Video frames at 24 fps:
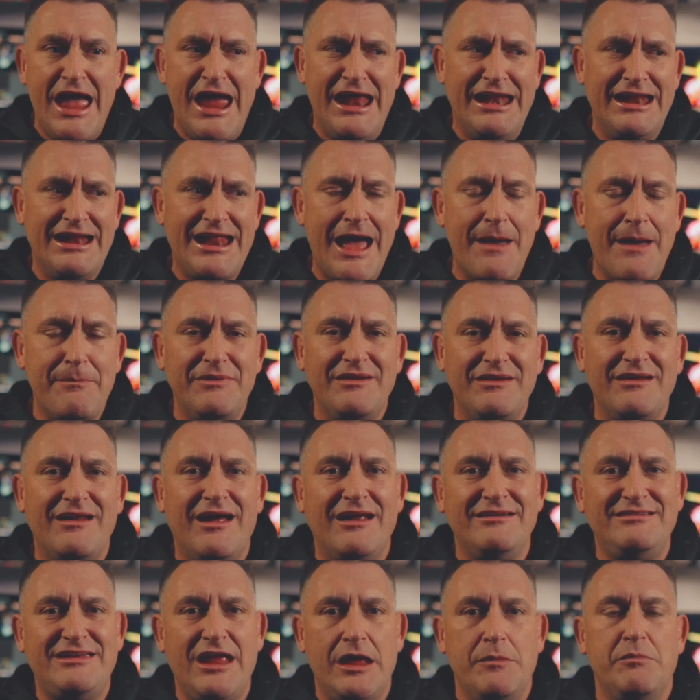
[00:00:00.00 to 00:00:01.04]
And it happened
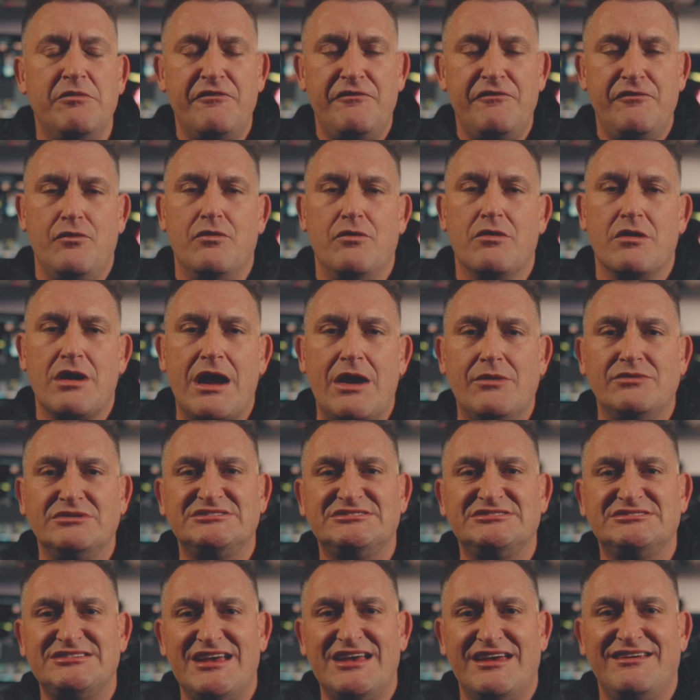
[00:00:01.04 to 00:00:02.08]
a day before I
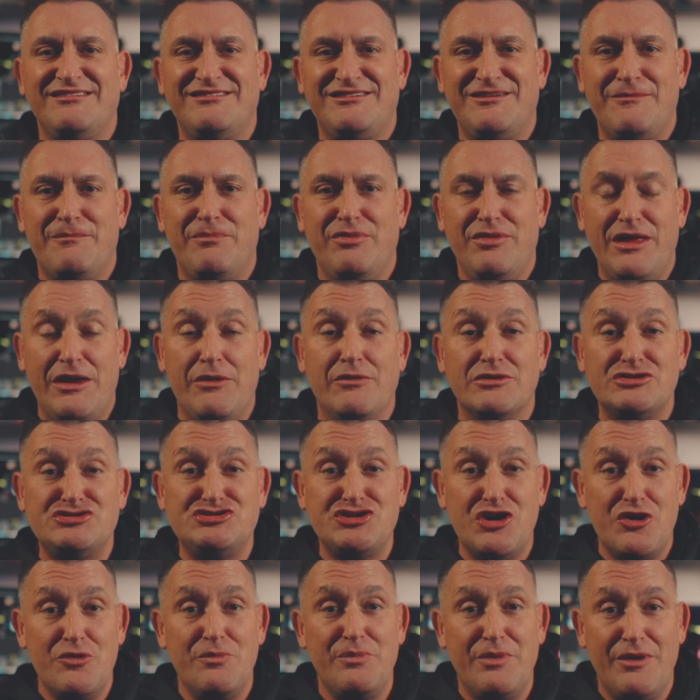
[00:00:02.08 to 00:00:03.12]
was set to play
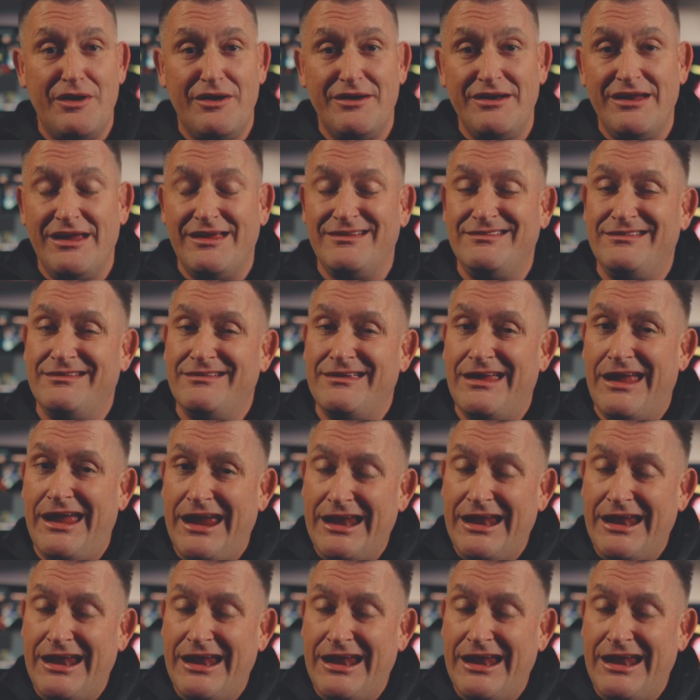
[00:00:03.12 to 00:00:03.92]
with Joe Bunn and